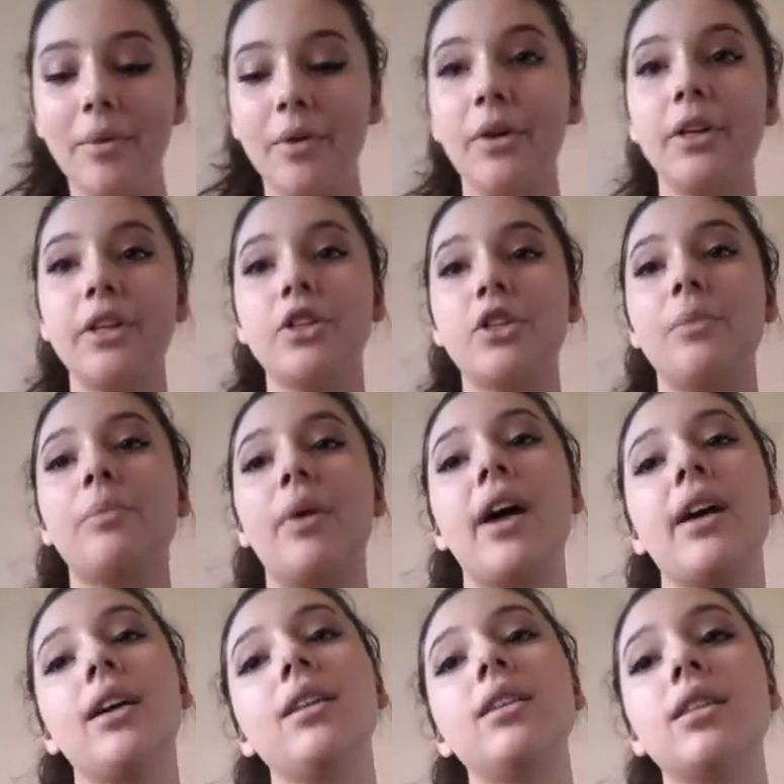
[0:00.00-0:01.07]
I'm going to jump
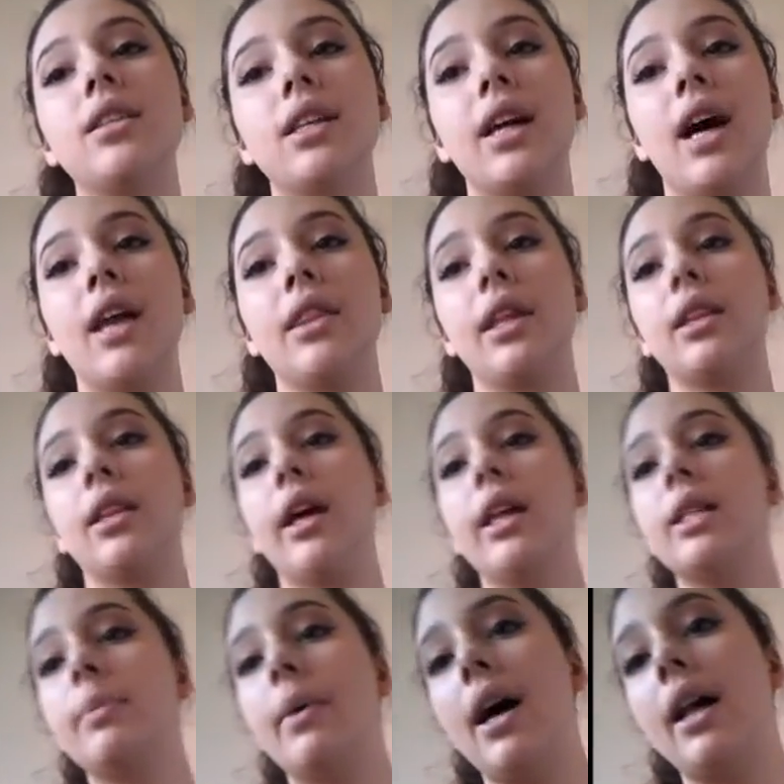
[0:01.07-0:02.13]
back into the
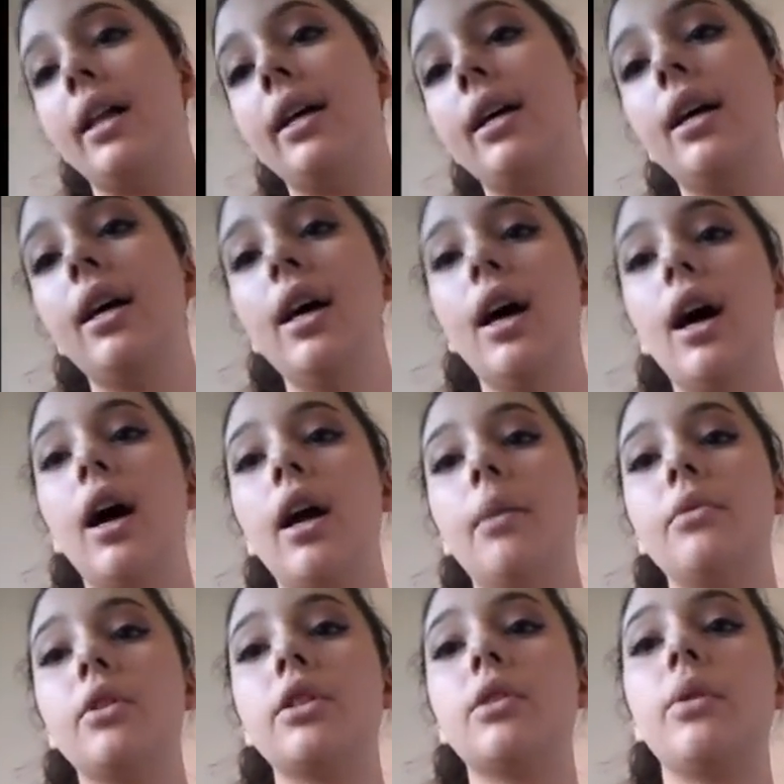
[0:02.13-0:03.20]
Kathleenlights palette, and
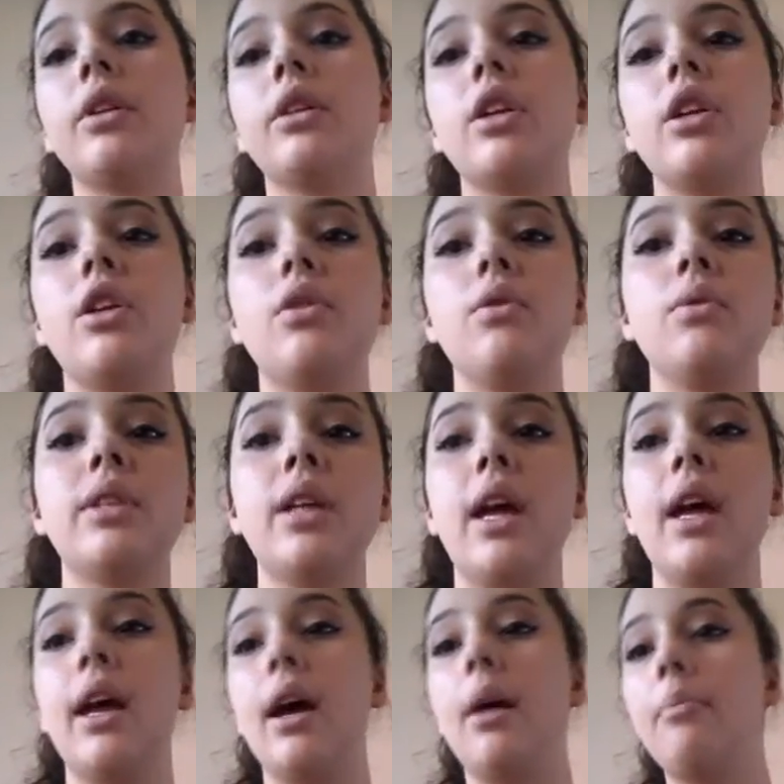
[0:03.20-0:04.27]
I'm just going to use
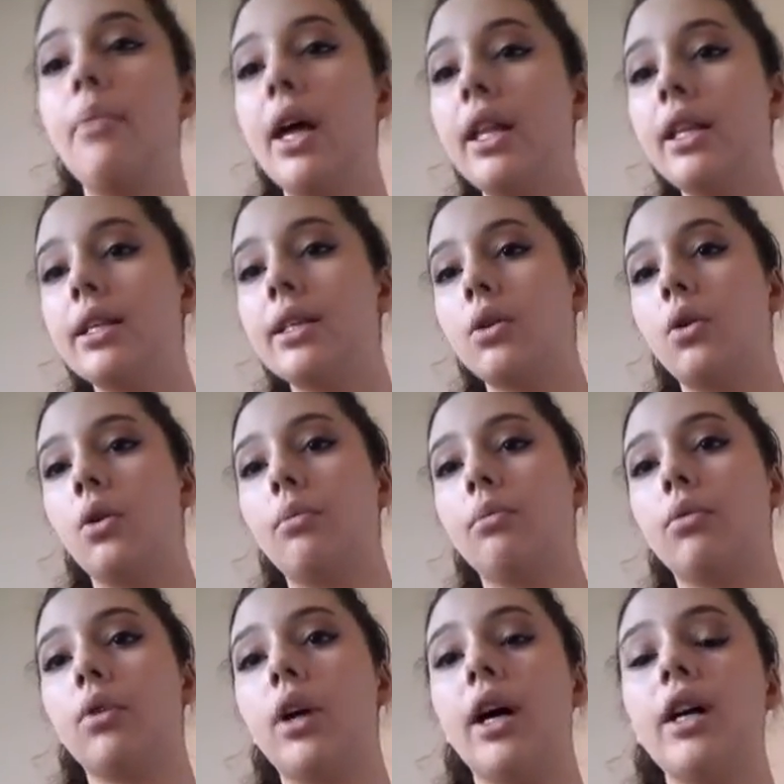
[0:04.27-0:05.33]
a pencil
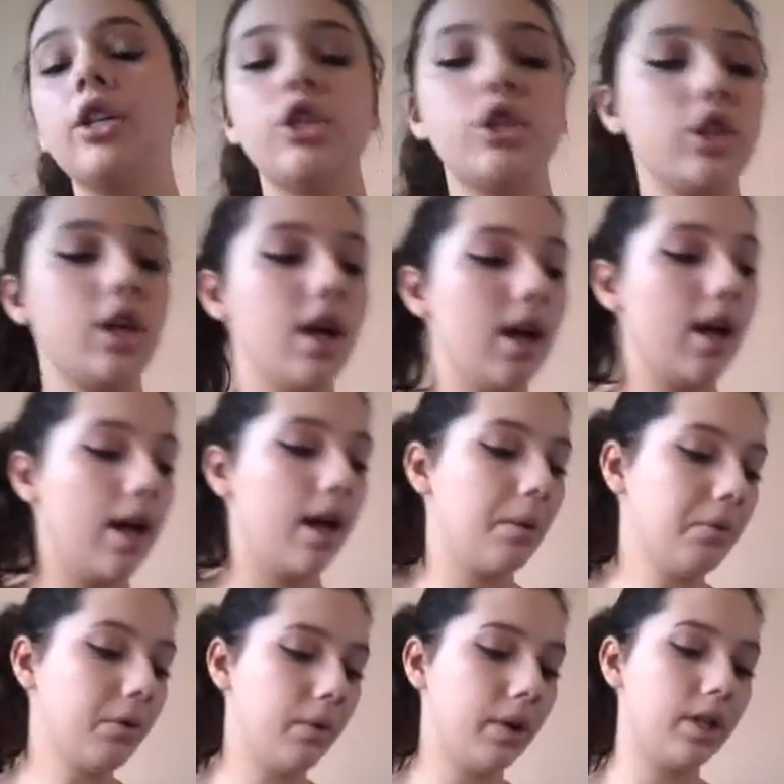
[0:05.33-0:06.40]
brush, and
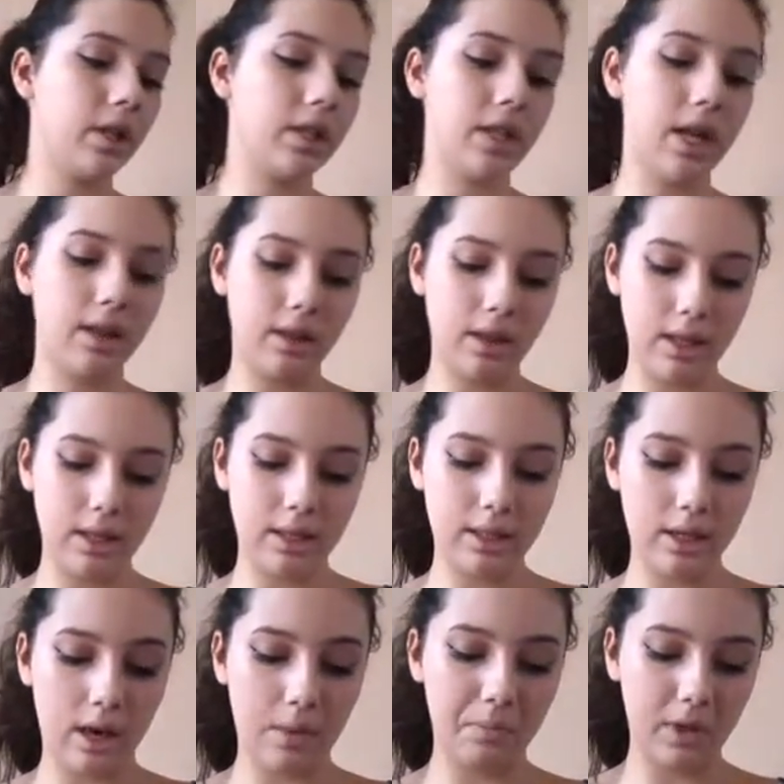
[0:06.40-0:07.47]
I'm going to take
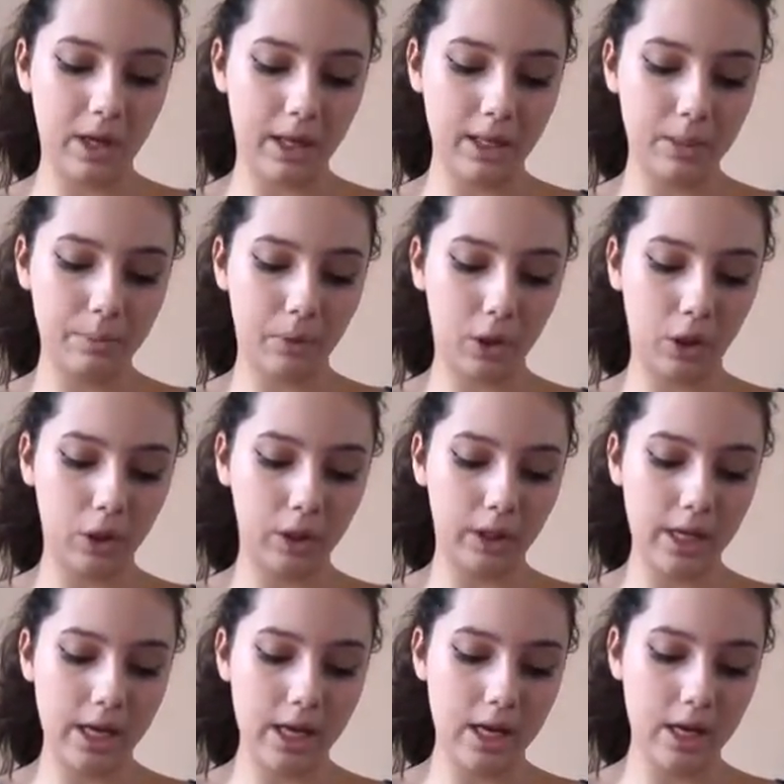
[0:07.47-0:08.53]
this nice
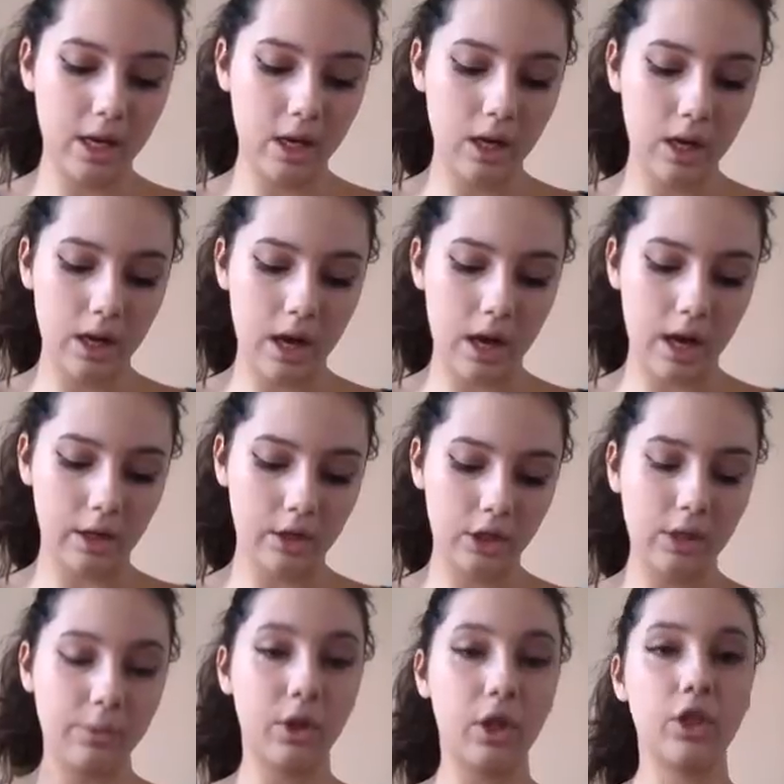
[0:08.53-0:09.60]
pearly
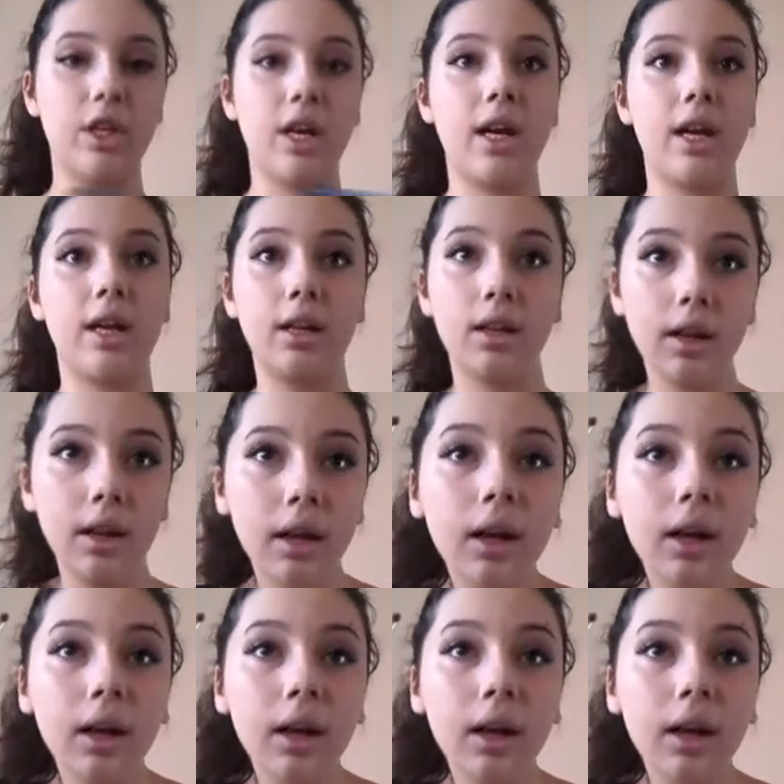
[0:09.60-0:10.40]
shimmer shade